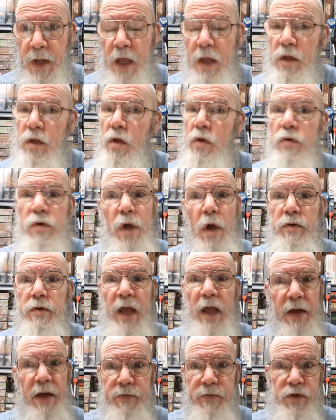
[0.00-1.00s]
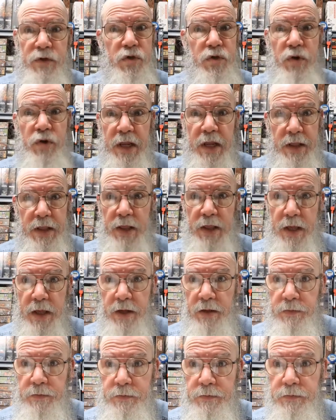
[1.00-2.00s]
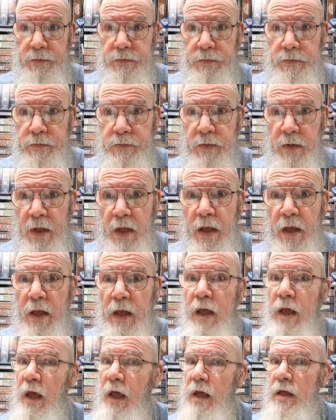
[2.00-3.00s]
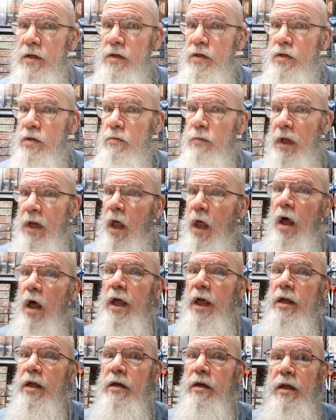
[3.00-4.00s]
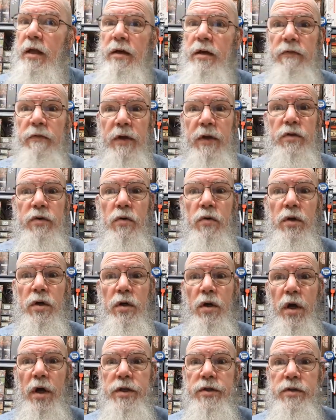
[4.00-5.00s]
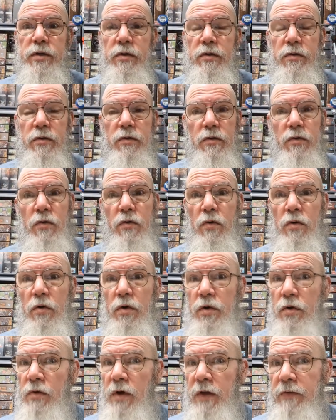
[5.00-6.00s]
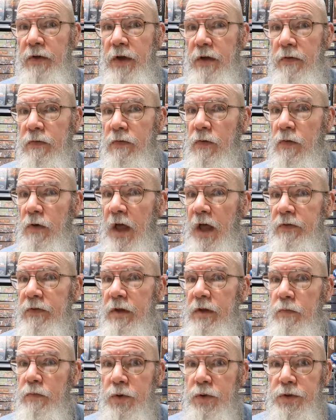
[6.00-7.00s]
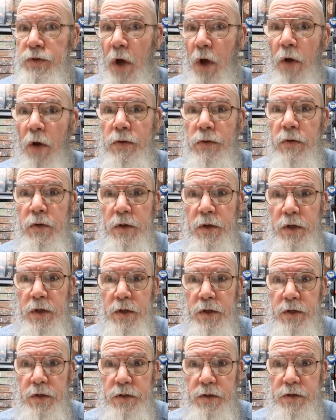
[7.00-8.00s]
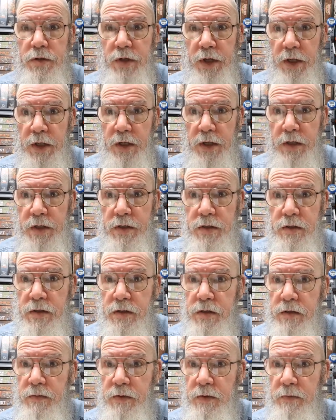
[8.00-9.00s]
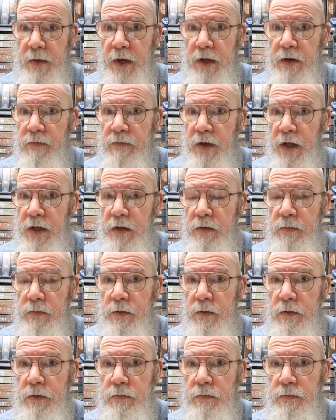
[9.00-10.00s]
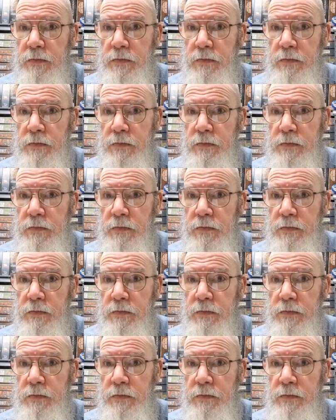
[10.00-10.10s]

You don't have to drink there. And to malign an event organiser or whoever for having put on drinkies to be made available,